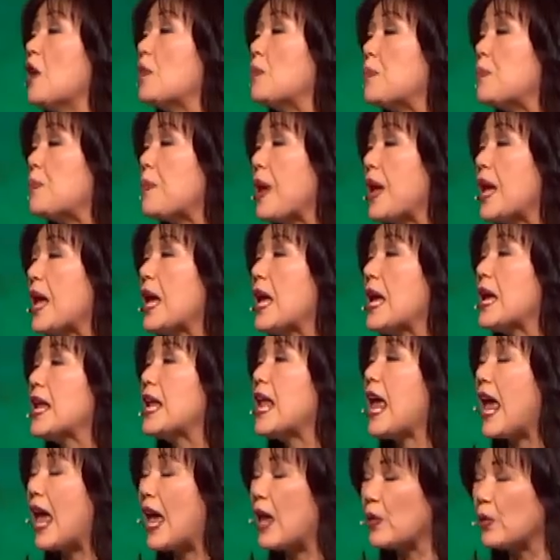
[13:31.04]
of
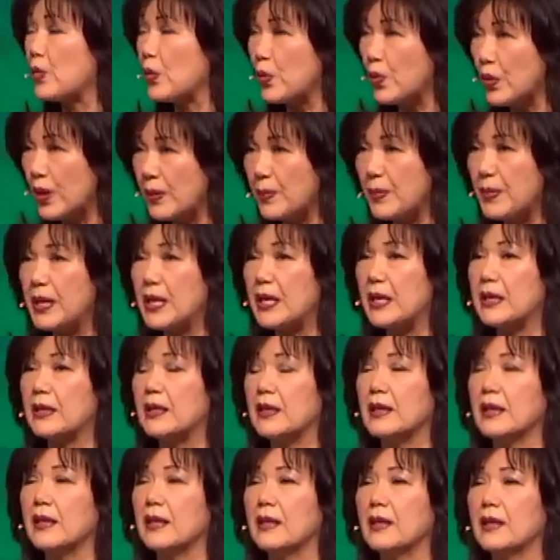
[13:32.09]
men and
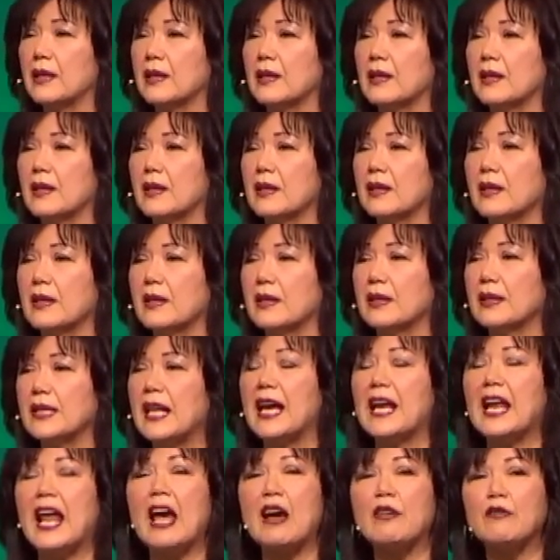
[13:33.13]
women
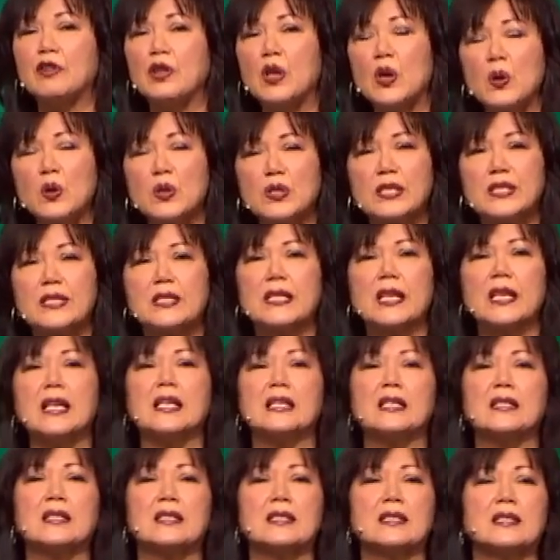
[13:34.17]
that have no
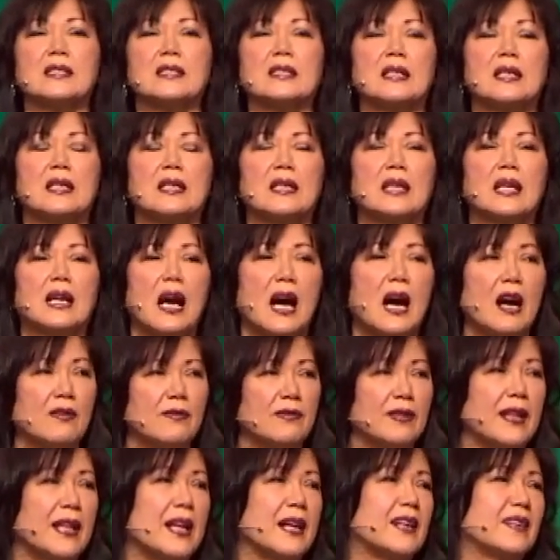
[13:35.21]
sense
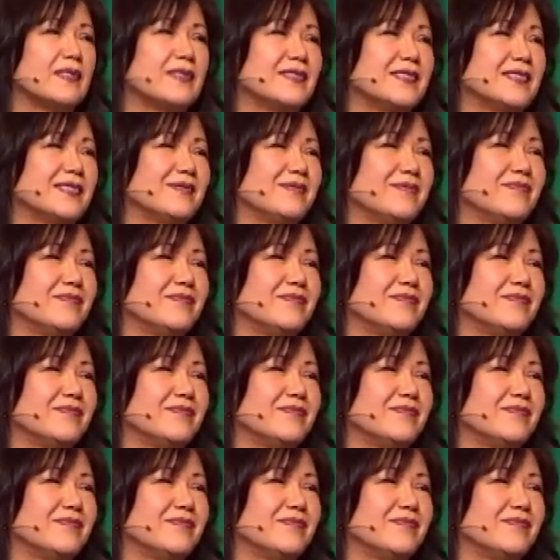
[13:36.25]
of love.